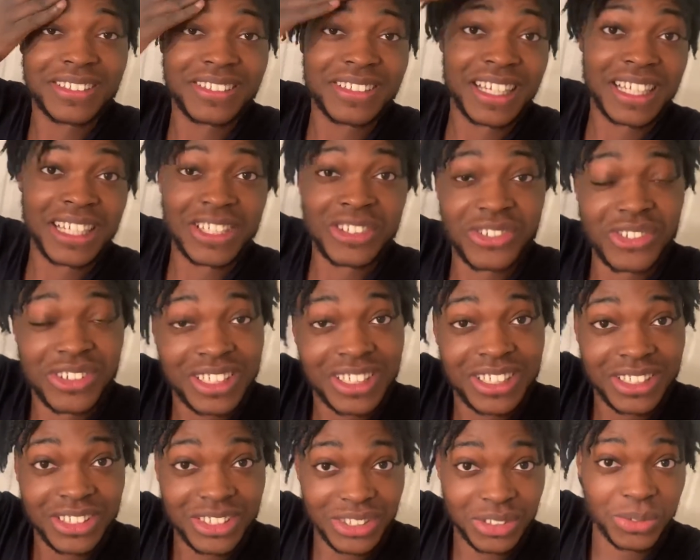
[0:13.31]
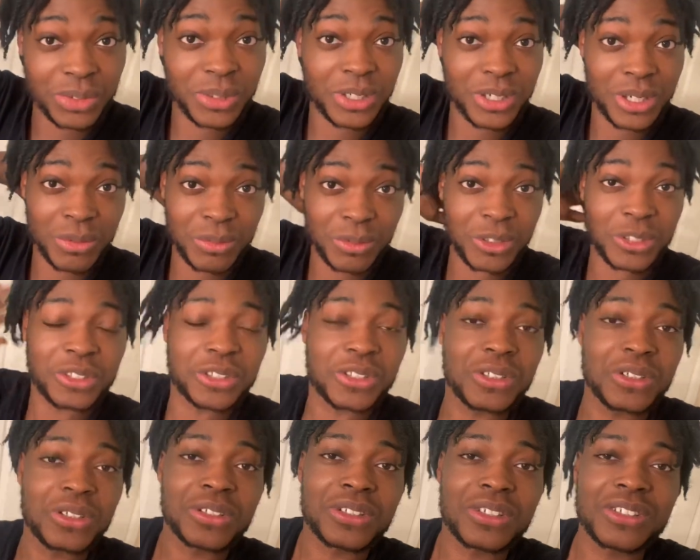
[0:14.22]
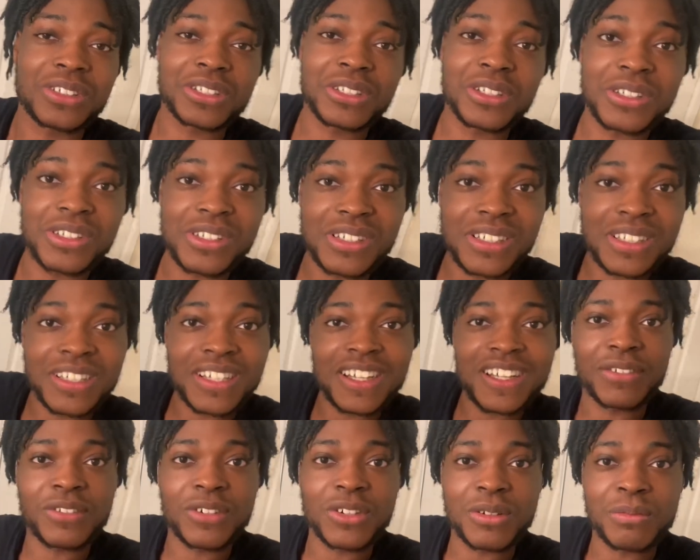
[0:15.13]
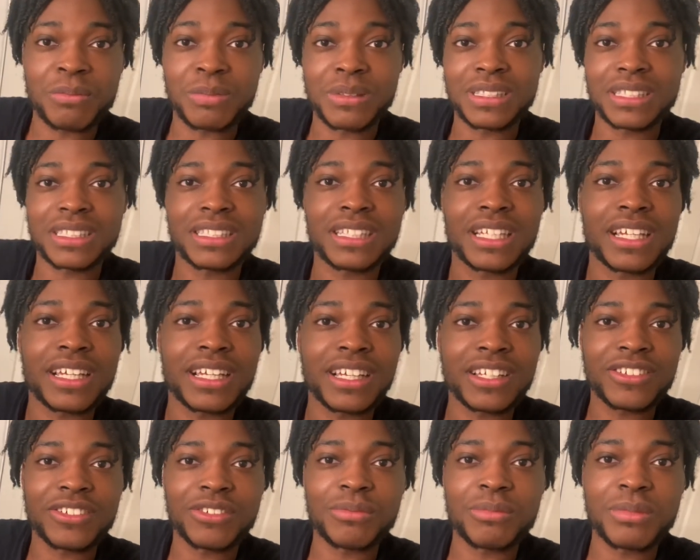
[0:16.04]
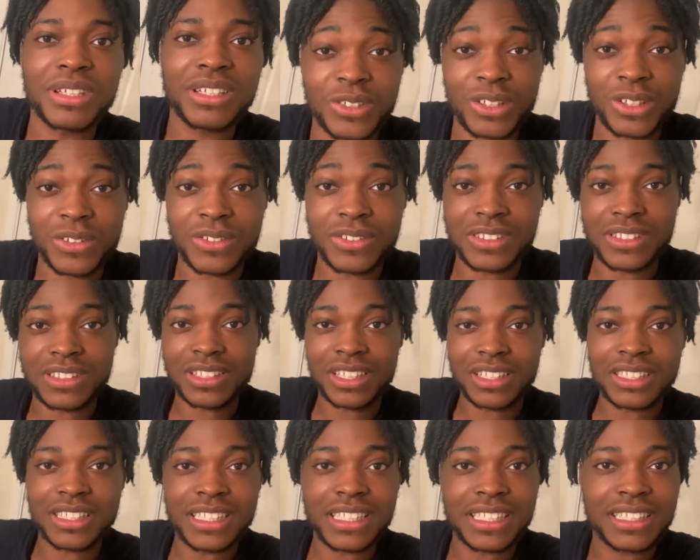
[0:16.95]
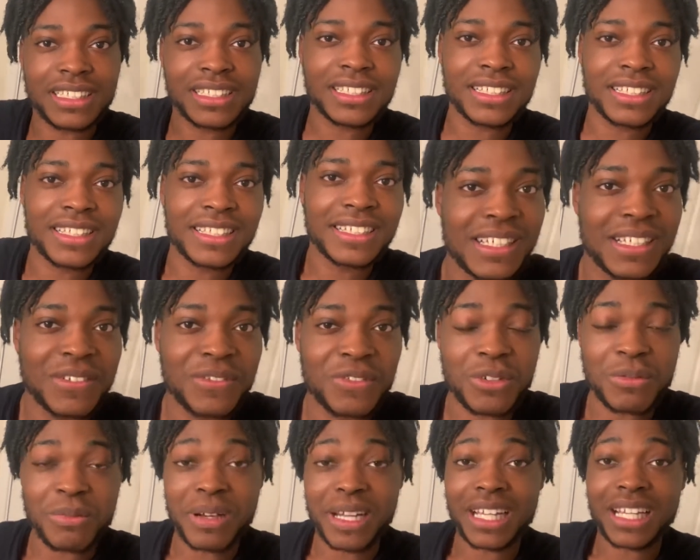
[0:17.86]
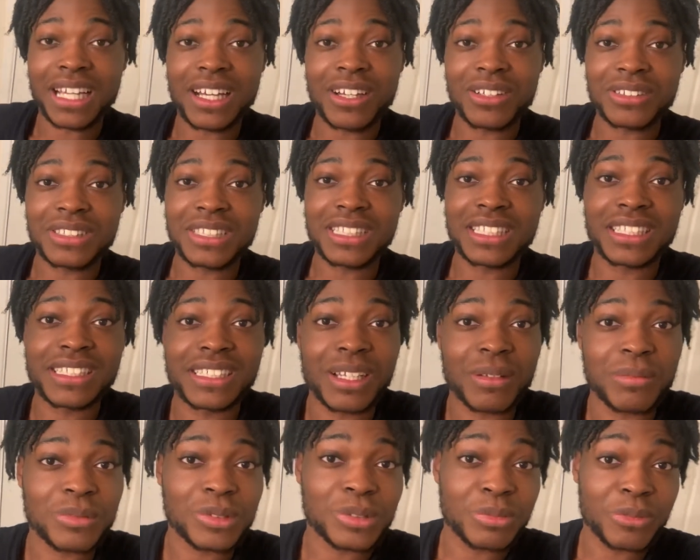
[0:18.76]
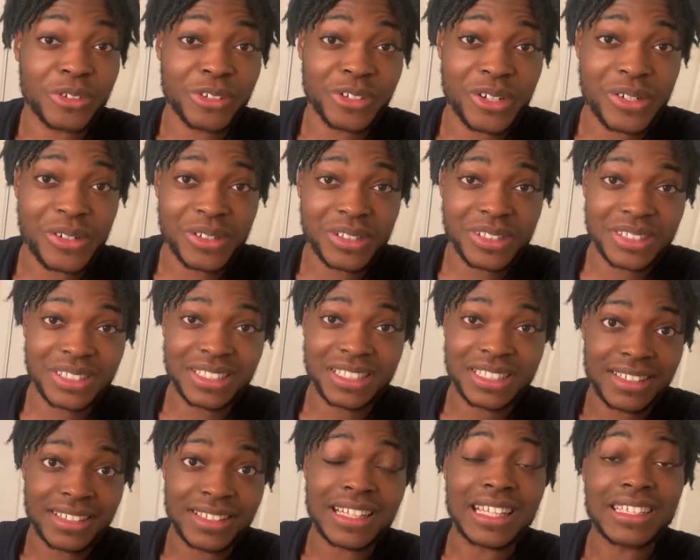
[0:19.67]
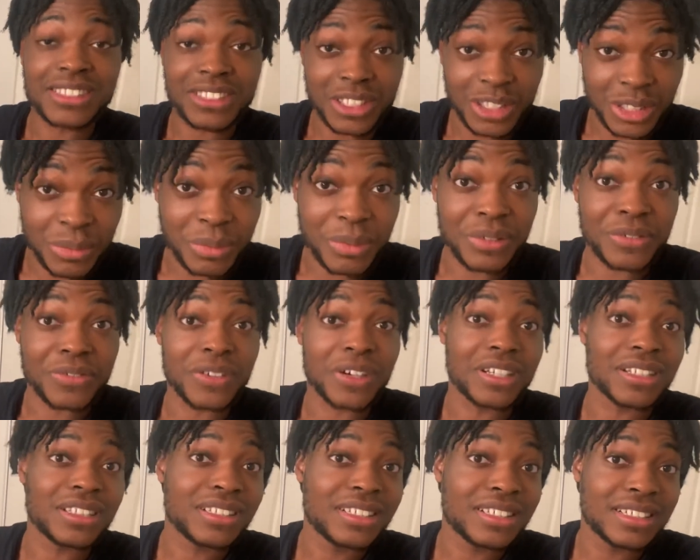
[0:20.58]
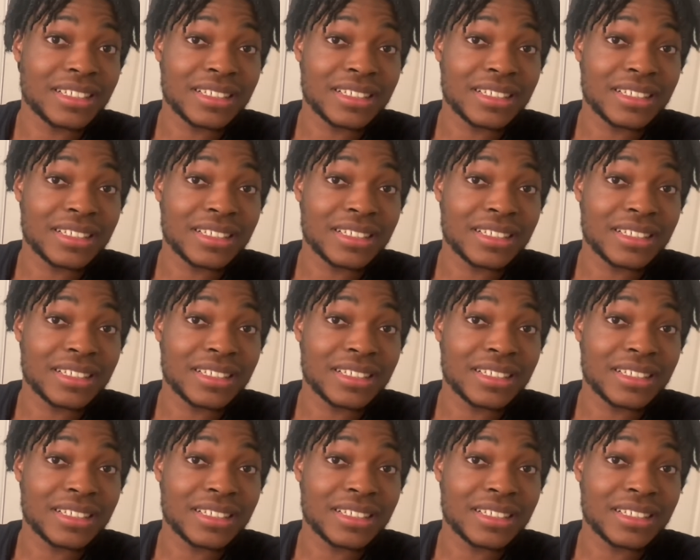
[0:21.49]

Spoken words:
I literally just woke up not too long ago. Got a busy day ahead of me, a lot of studying for my accounting exam tomorrow. That's gonna be fun.